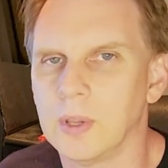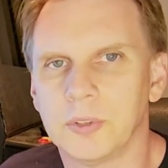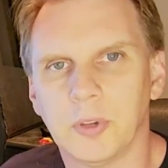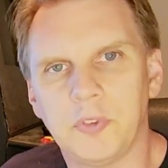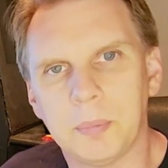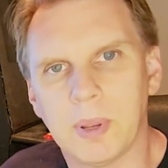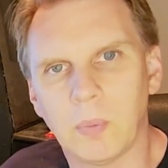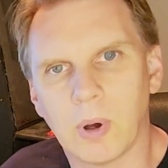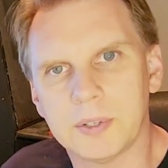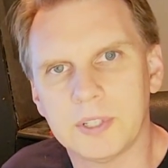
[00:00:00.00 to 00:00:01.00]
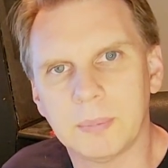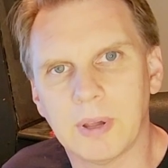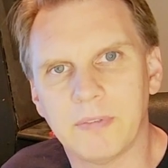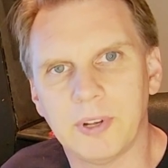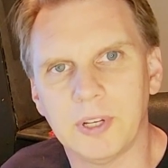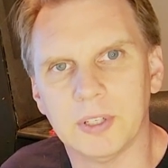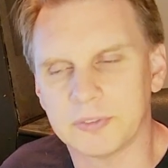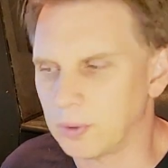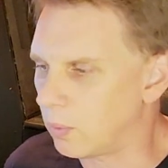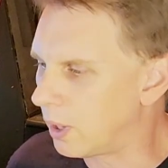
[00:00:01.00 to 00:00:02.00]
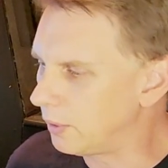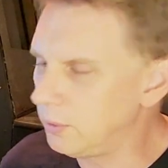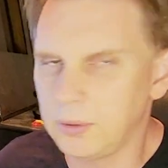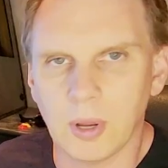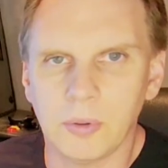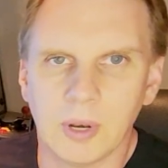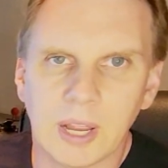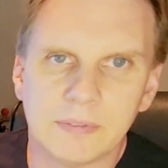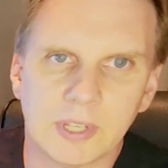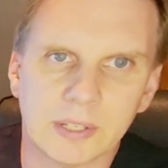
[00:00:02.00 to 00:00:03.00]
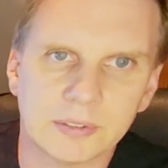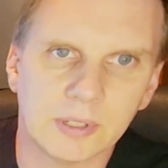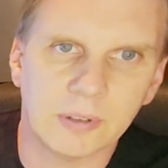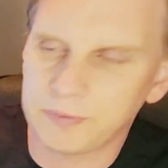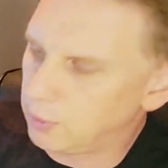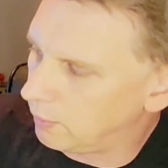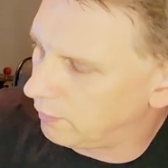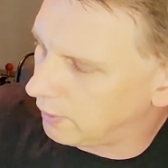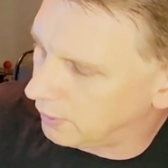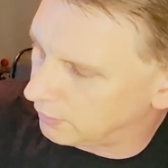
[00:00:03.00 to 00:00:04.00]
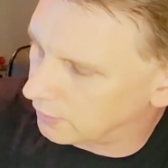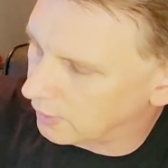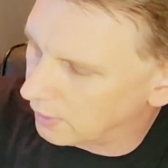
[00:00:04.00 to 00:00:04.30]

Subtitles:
So if you've been watching my videos for a while, you know that I've tested a few of these